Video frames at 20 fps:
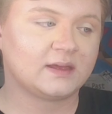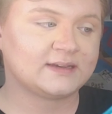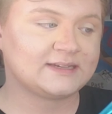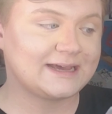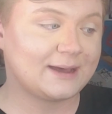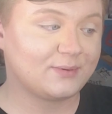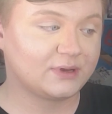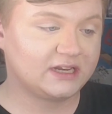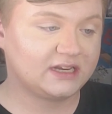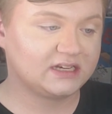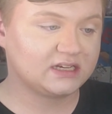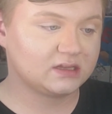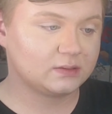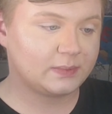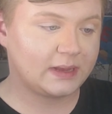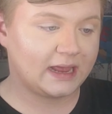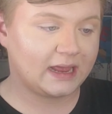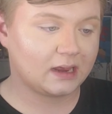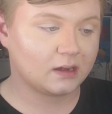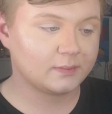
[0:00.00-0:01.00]
Tap it into the
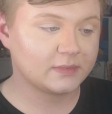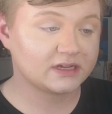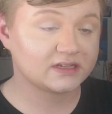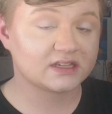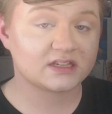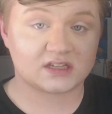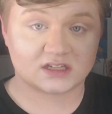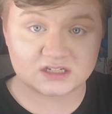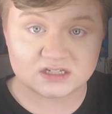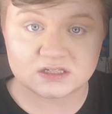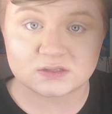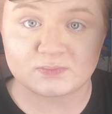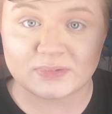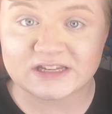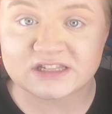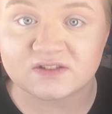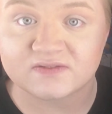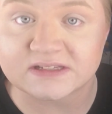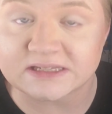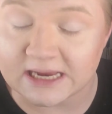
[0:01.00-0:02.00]
pan because it's
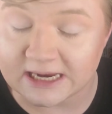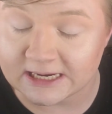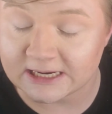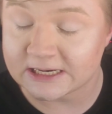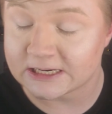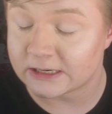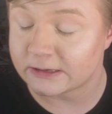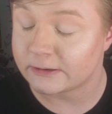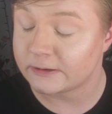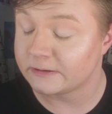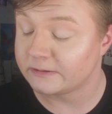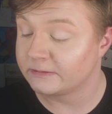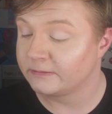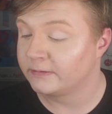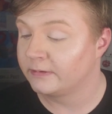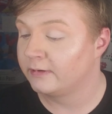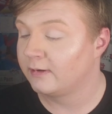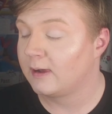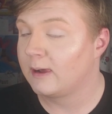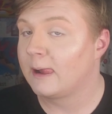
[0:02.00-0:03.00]
expensive as hell.
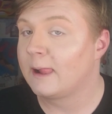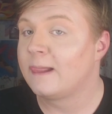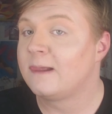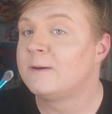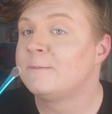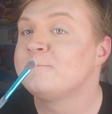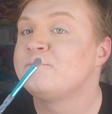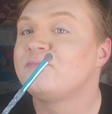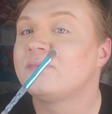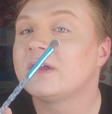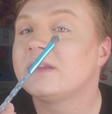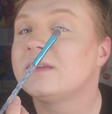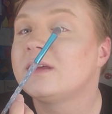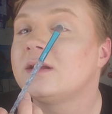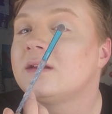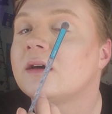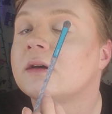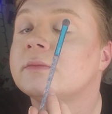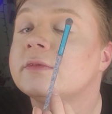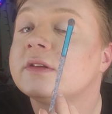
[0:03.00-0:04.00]
And
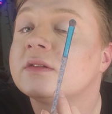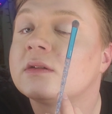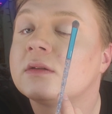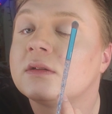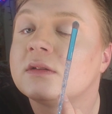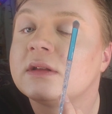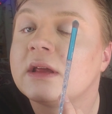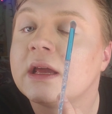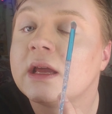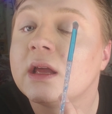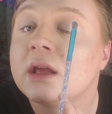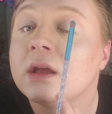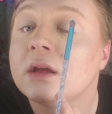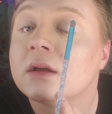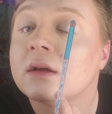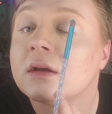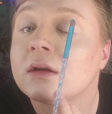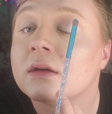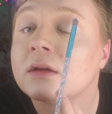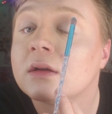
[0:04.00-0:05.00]
then I'm just going to take it